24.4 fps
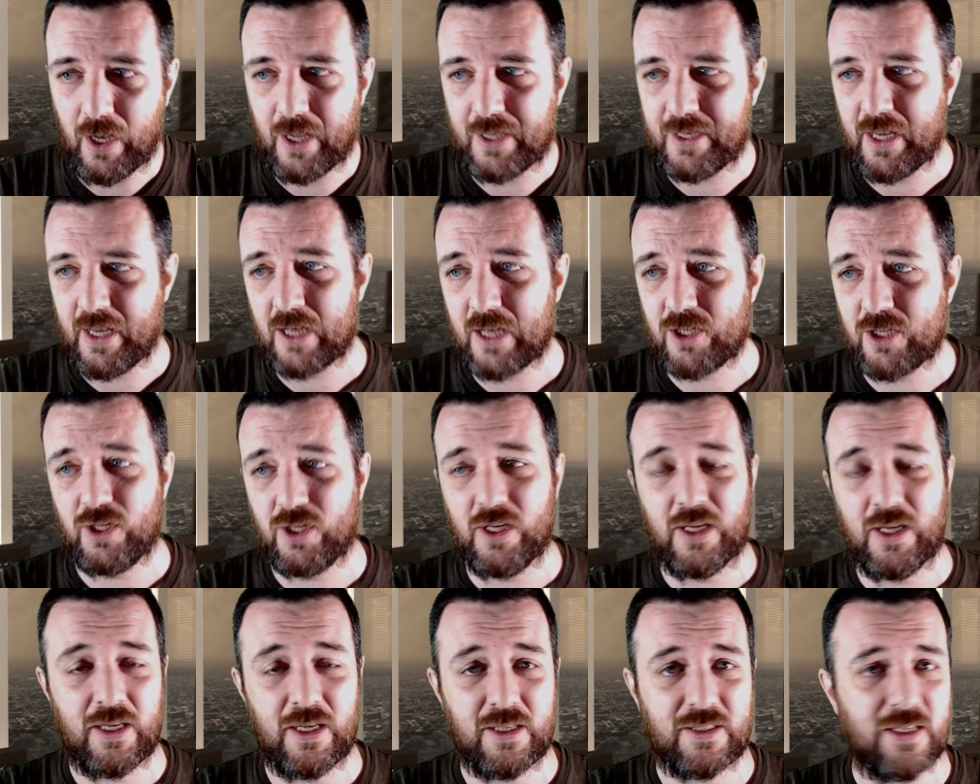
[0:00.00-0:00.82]
And
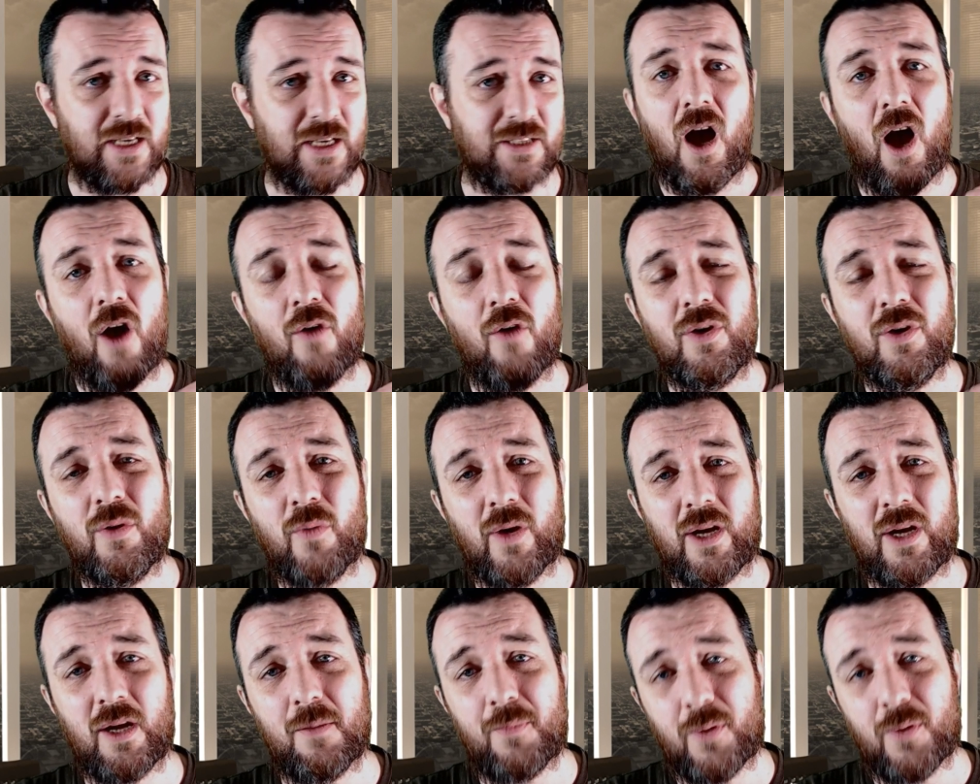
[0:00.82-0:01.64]
actually, he says, Only
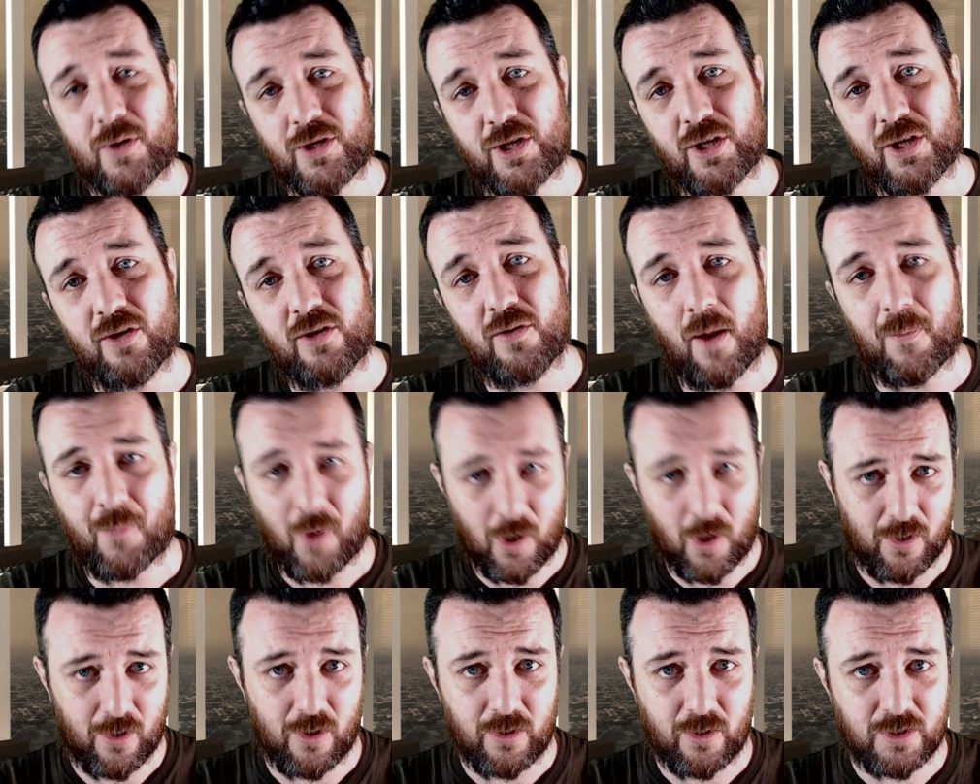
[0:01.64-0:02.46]
when I push a new
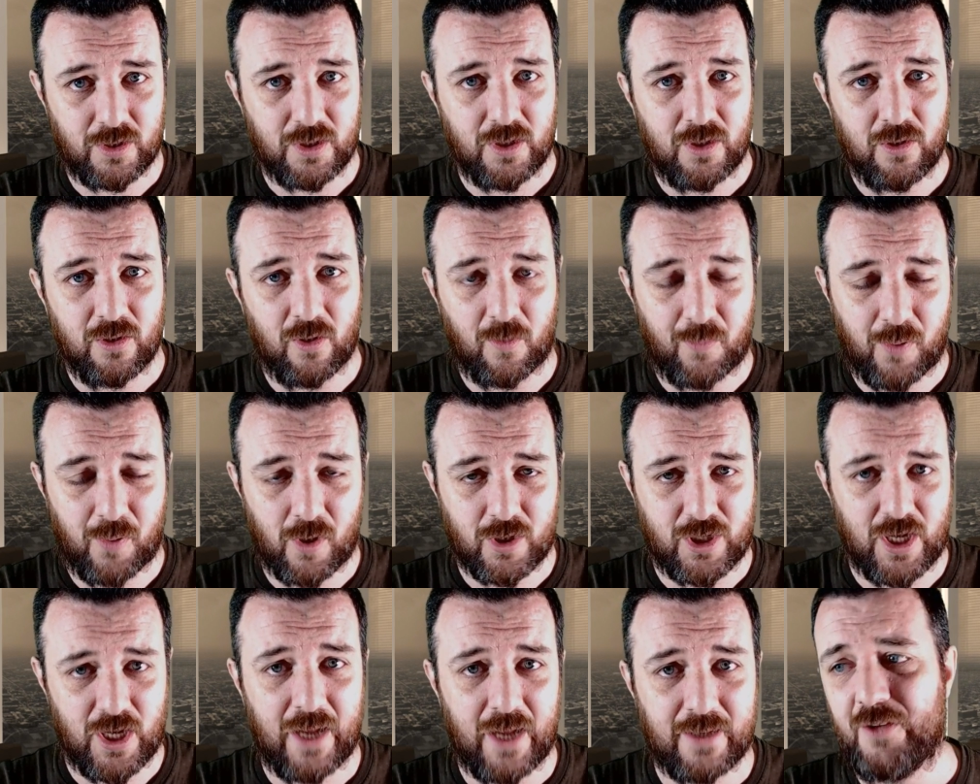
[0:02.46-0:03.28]
product or
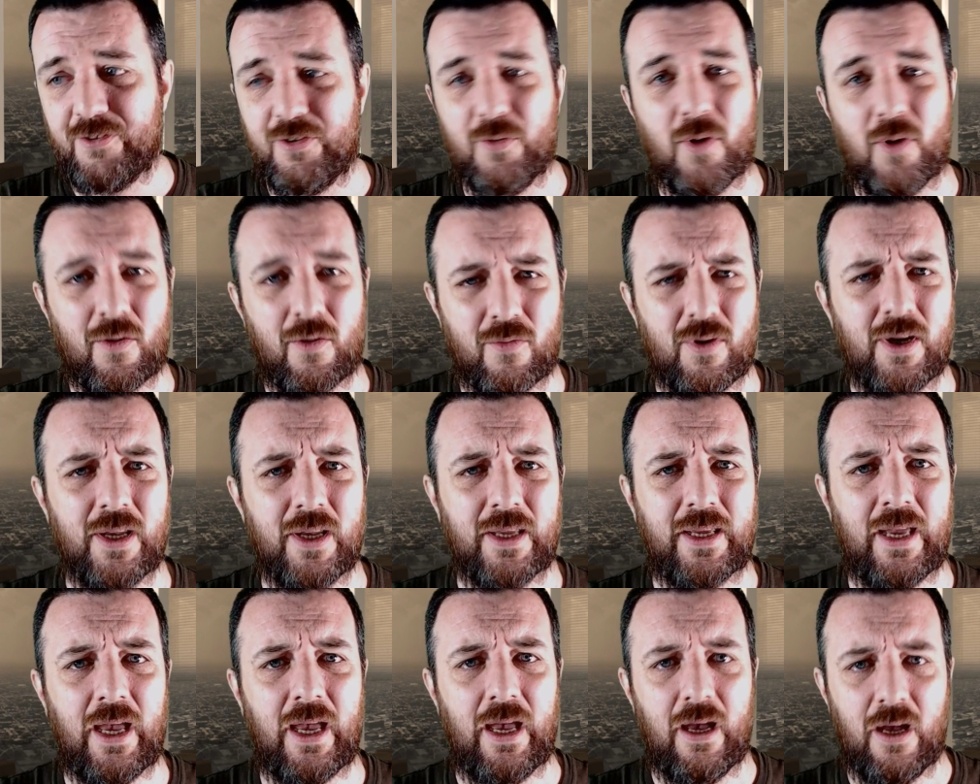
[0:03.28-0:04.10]
project do I really
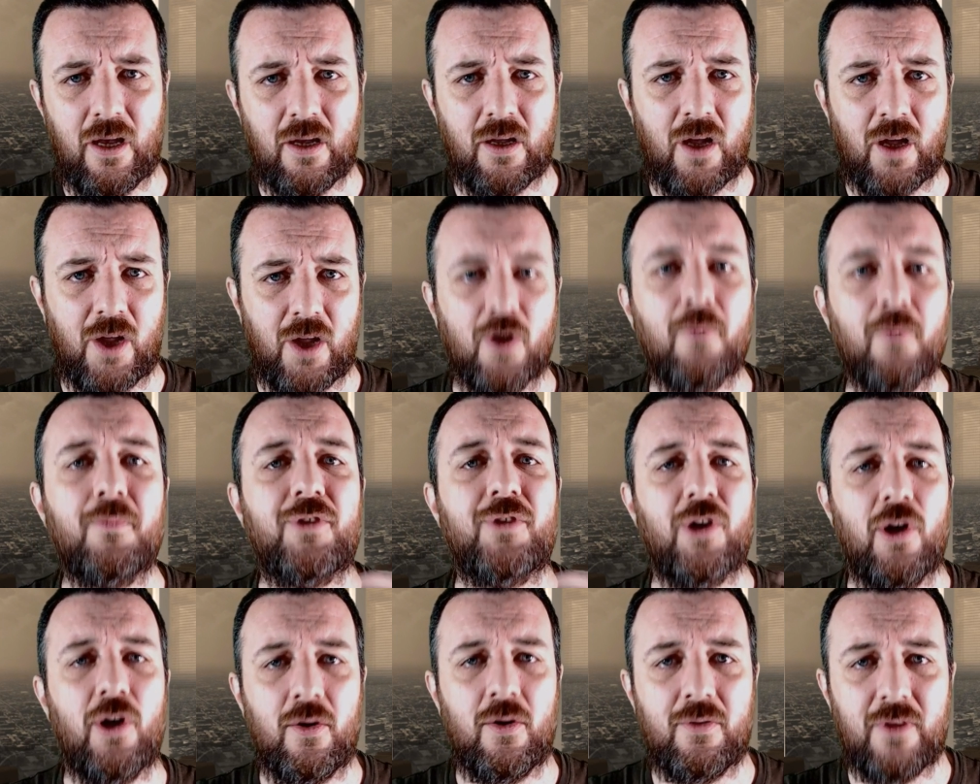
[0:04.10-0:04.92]
get a, an
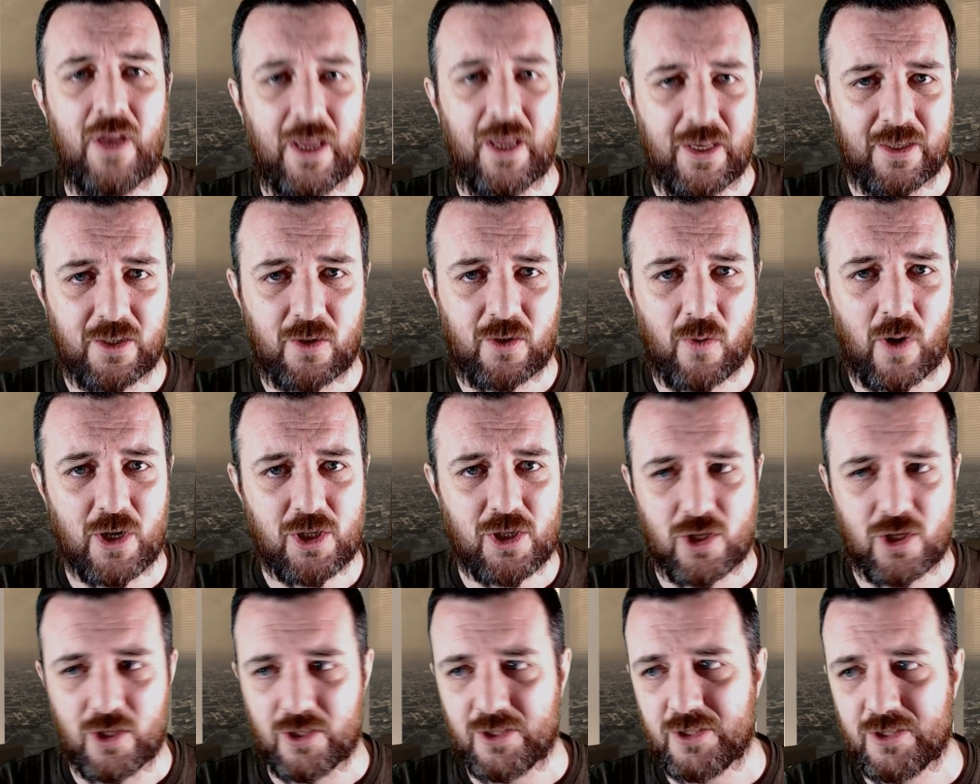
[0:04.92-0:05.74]
upturn in
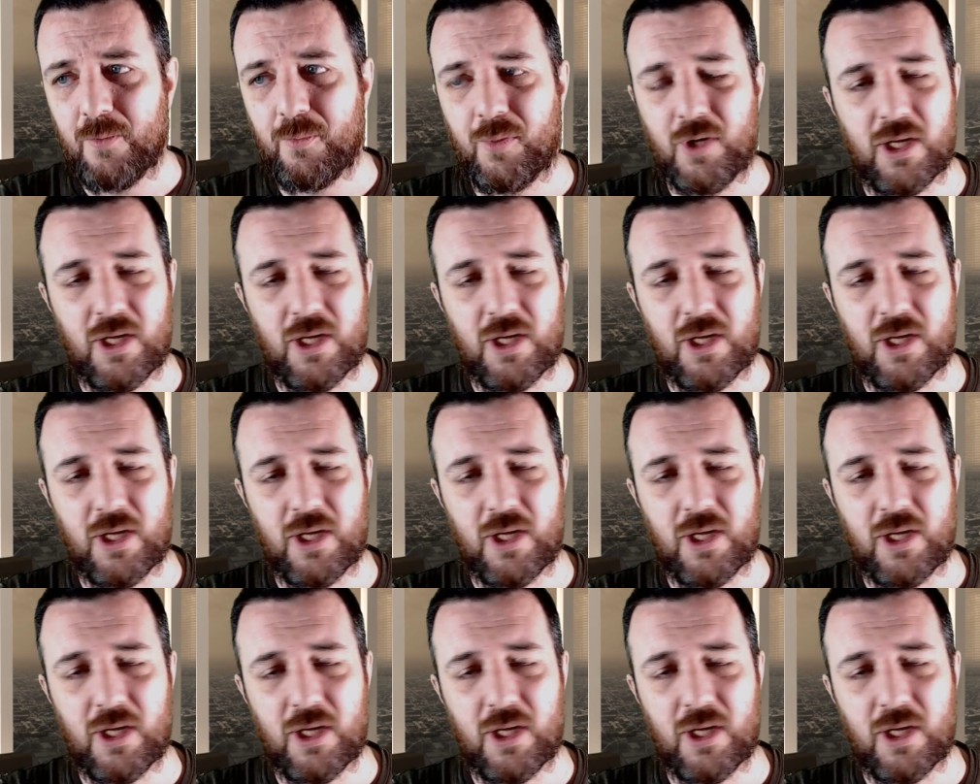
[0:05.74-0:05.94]
questions.